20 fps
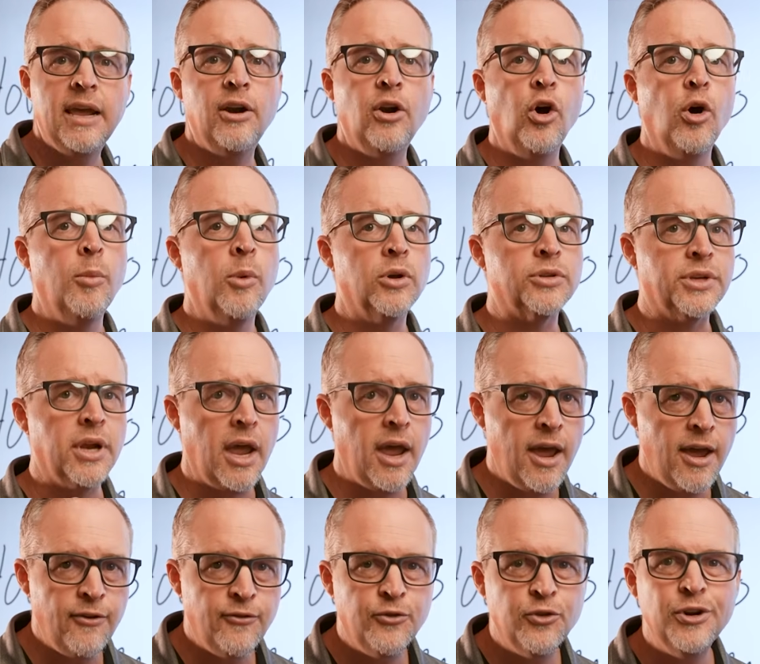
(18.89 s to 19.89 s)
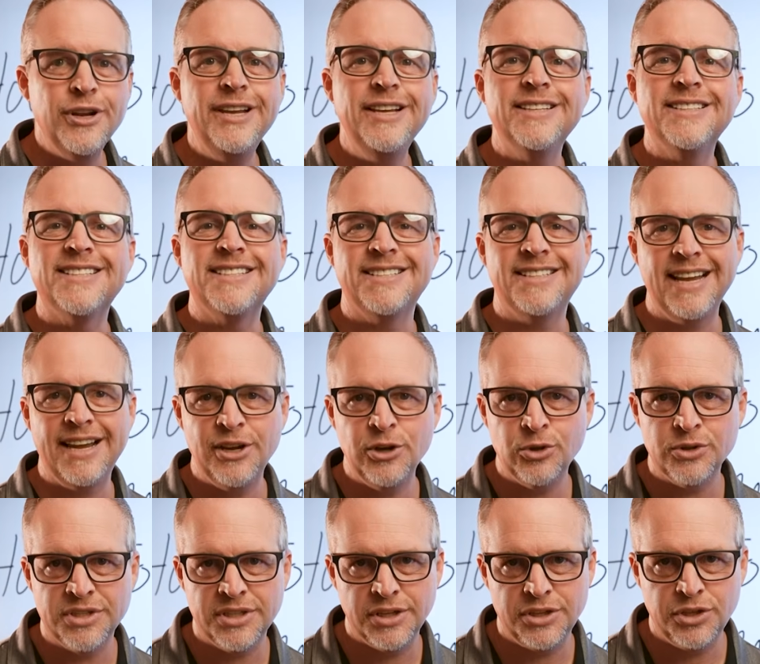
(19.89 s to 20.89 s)
in almost every
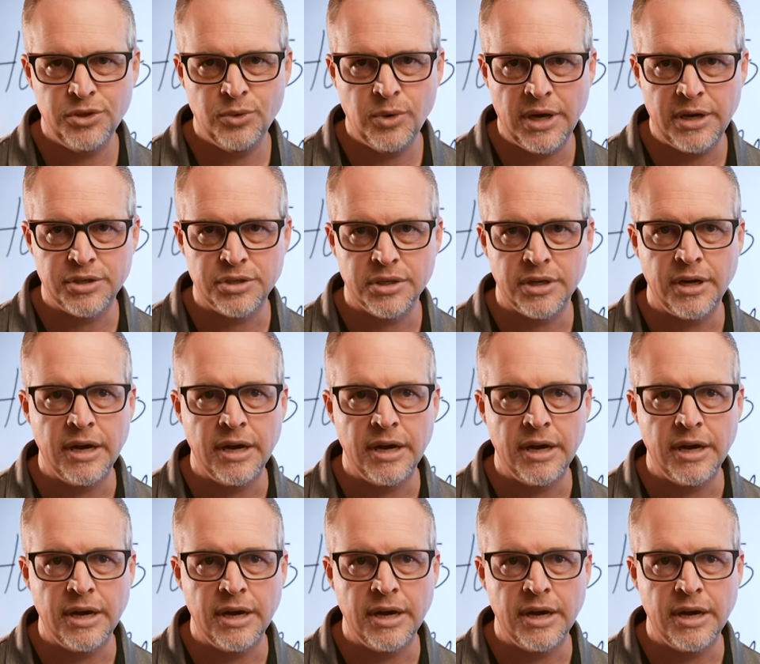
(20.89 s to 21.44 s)
sales situation,